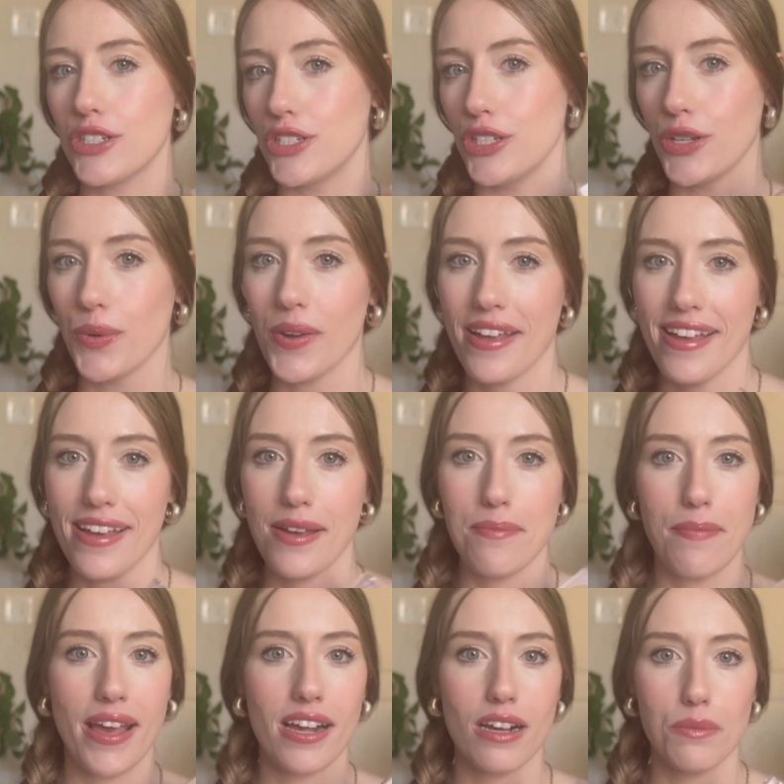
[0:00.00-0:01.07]
dewy
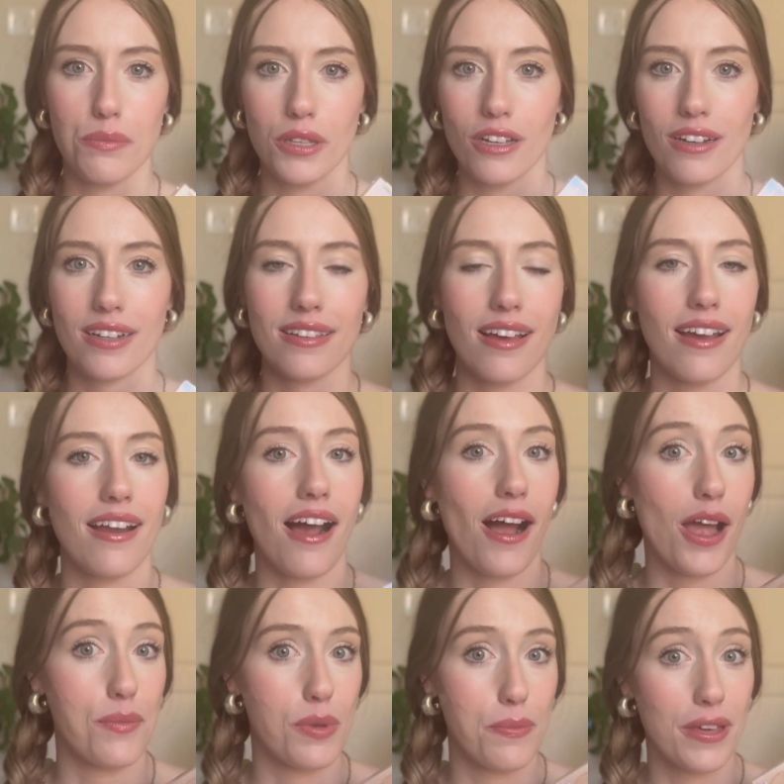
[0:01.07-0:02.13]
makeup look that
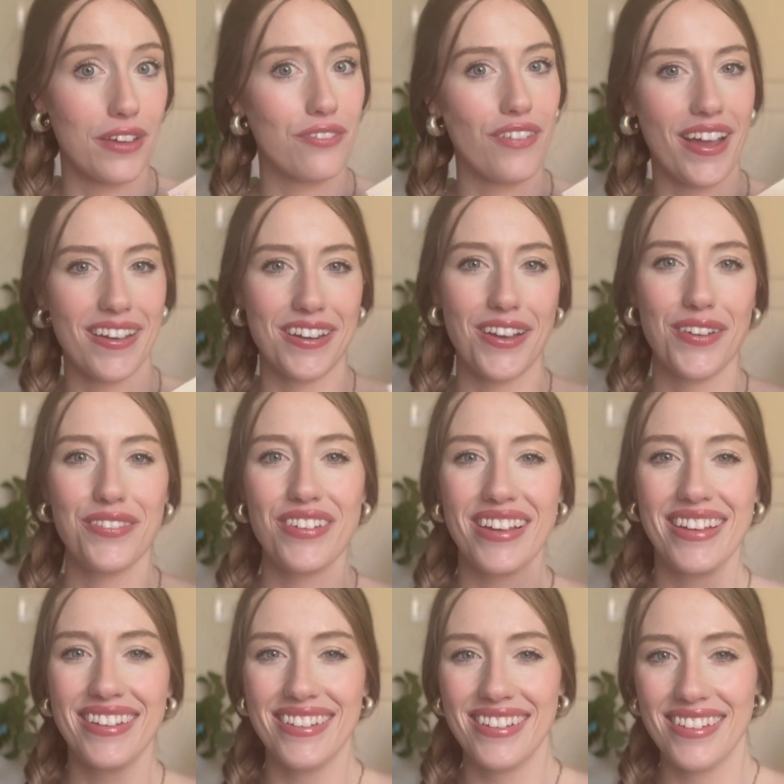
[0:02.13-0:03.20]
I'm a big fan
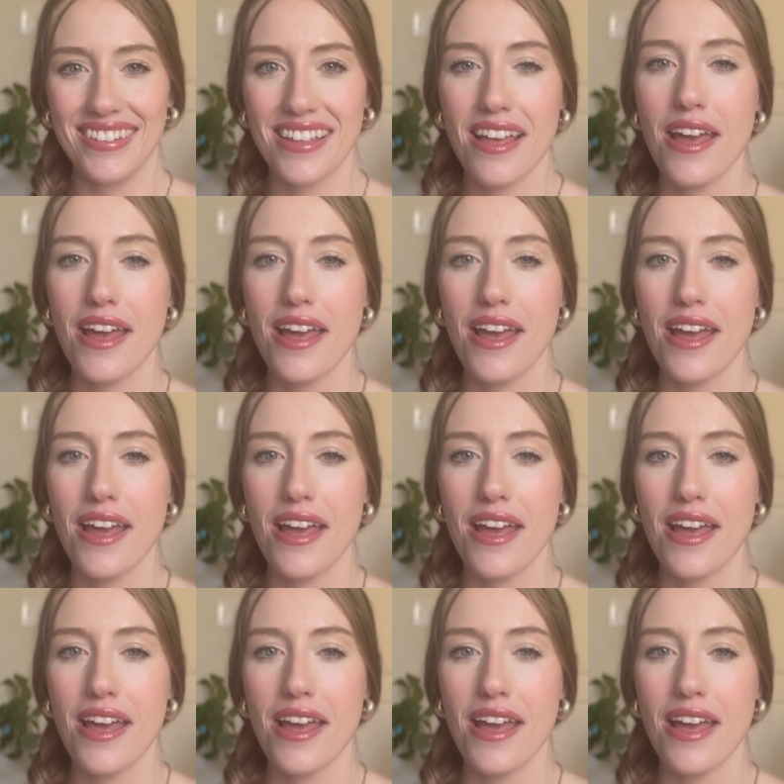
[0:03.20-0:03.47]
of.